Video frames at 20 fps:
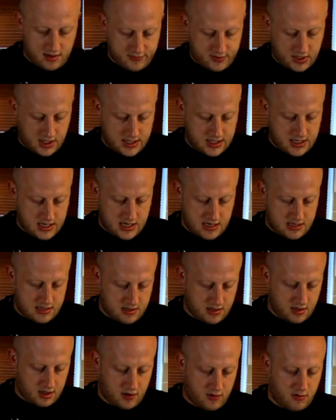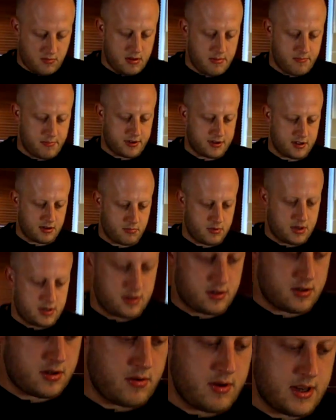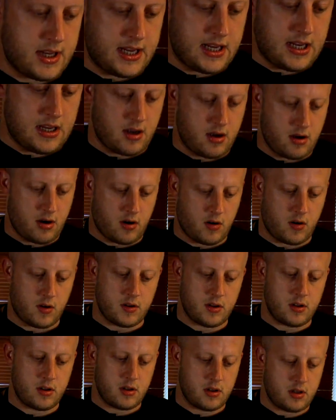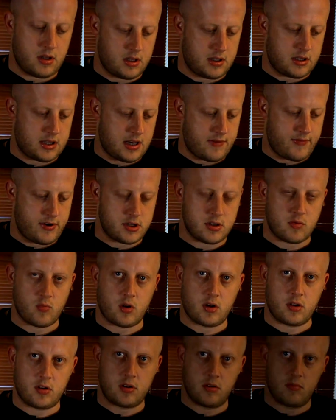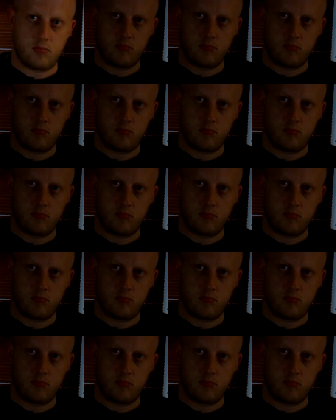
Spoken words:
I've done that is I can remember someone doing it on television once.